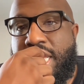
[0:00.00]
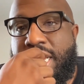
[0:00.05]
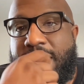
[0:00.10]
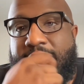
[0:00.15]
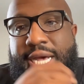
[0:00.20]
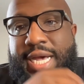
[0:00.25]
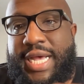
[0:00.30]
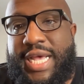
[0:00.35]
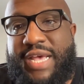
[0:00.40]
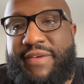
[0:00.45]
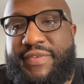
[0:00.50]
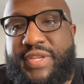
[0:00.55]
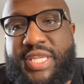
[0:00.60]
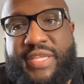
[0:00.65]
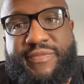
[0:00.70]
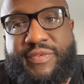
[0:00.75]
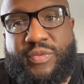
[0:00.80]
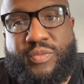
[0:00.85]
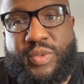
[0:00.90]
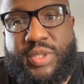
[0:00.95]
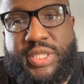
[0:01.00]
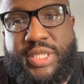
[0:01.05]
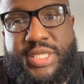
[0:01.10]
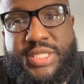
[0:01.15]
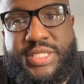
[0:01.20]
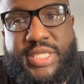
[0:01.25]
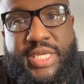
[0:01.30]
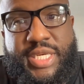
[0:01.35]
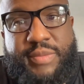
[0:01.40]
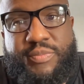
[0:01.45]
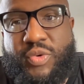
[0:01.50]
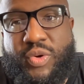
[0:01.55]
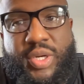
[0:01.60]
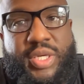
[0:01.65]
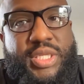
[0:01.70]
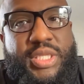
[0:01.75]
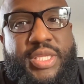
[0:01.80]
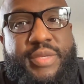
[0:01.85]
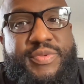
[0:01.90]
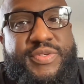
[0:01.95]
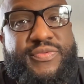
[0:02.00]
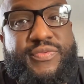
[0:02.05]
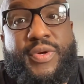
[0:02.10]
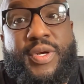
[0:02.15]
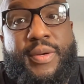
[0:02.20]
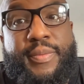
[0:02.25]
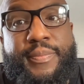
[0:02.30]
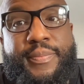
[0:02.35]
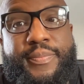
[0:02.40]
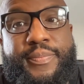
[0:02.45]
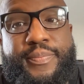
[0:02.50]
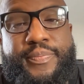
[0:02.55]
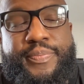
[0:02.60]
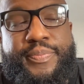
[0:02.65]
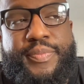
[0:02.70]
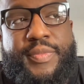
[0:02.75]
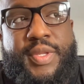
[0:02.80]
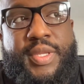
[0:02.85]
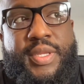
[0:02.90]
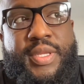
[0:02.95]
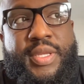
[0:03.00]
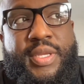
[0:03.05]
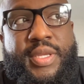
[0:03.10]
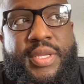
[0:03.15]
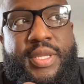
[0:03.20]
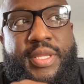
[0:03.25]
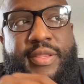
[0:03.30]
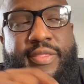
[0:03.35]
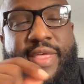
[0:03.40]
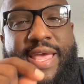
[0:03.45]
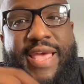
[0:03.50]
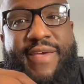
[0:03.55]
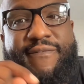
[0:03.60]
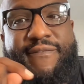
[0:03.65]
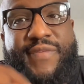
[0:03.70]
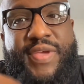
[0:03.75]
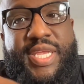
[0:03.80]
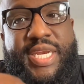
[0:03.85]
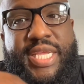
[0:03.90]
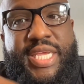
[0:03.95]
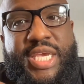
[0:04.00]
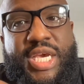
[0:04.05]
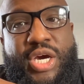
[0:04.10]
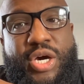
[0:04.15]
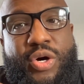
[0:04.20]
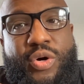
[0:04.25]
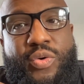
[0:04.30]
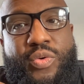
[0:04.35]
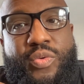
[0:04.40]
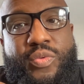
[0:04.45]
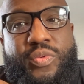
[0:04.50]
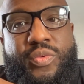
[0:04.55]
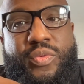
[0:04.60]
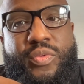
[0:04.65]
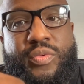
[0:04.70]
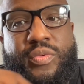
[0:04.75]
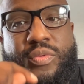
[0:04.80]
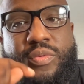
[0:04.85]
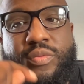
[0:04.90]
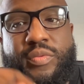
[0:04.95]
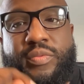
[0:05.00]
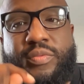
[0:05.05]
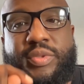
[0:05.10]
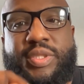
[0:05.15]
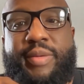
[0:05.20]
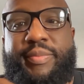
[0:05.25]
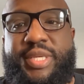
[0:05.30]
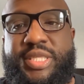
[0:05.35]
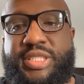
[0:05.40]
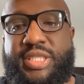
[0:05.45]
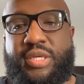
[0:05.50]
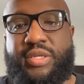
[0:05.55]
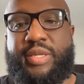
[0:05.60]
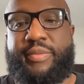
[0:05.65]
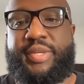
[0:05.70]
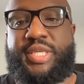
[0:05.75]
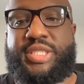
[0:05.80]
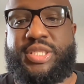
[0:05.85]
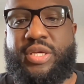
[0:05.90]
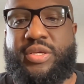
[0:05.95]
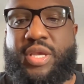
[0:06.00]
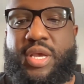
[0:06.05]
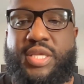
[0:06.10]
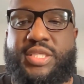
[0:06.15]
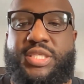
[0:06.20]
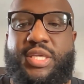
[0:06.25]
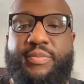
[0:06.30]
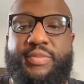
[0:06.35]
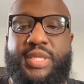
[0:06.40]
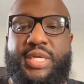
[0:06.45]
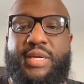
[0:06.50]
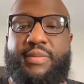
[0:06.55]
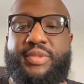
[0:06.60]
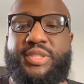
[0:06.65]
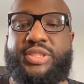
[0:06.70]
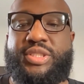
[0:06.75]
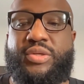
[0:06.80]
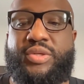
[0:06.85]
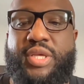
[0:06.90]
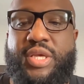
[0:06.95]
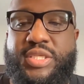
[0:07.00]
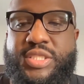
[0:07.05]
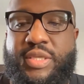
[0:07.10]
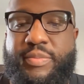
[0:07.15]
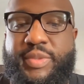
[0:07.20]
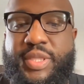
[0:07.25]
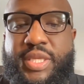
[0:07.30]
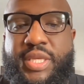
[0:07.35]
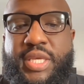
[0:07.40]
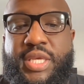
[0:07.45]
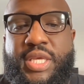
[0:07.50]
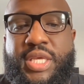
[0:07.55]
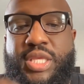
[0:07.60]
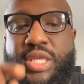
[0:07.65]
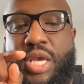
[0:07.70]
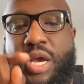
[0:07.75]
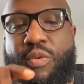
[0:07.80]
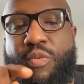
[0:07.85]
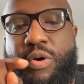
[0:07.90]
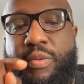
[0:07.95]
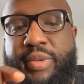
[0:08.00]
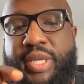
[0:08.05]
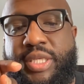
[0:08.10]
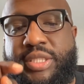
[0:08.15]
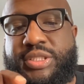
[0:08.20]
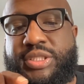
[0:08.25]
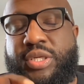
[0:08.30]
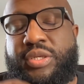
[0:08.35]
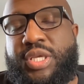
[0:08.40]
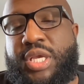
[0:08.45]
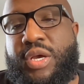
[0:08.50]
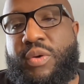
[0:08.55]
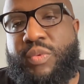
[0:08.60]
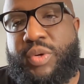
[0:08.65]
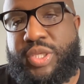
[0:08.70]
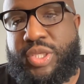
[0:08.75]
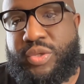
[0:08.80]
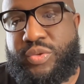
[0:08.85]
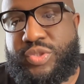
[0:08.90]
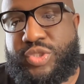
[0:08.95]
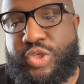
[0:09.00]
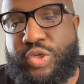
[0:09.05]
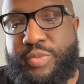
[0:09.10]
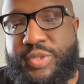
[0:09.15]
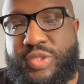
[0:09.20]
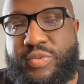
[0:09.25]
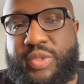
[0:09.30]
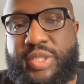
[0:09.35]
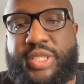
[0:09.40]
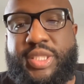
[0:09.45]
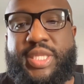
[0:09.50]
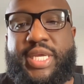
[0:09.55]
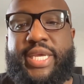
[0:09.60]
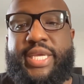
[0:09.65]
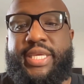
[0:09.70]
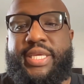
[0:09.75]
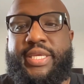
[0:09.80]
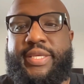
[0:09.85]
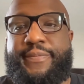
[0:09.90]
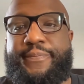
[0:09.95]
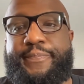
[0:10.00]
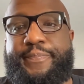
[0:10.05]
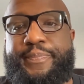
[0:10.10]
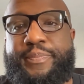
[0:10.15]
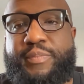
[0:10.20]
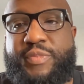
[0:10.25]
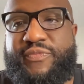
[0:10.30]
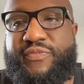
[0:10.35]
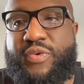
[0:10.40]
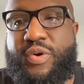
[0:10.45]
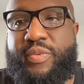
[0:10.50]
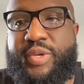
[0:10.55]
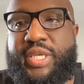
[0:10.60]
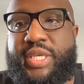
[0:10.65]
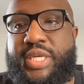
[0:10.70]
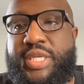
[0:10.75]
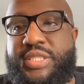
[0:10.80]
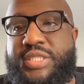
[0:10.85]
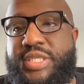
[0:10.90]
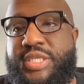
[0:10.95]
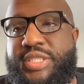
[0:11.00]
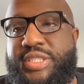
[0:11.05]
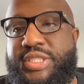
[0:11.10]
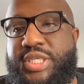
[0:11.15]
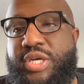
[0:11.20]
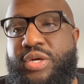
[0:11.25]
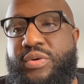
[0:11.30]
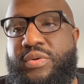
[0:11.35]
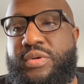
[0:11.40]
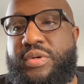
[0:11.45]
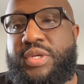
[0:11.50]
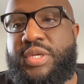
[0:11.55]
I haven't even released any more clips from. That video, let me show y'all something. I'm gonna show y'all something. Y'all want me to show y'all what YouTube is really like before we get into the show?